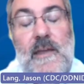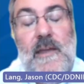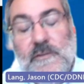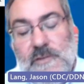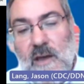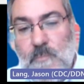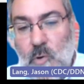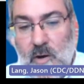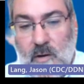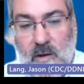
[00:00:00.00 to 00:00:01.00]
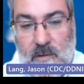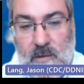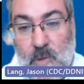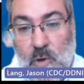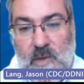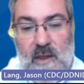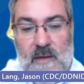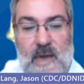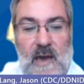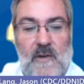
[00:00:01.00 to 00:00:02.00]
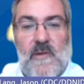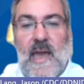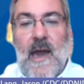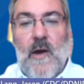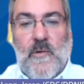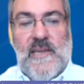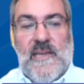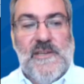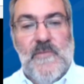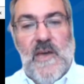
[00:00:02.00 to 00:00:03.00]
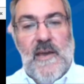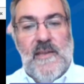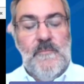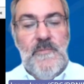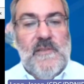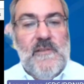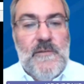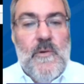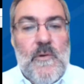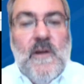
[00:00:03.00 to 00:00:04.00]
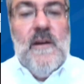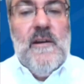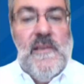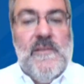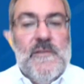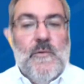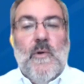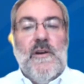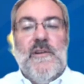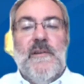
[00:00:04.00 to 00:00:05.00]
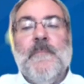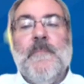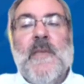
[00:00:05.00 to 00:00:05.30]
And I'll talk more in a moment about how each of the items in the scorecard is scored.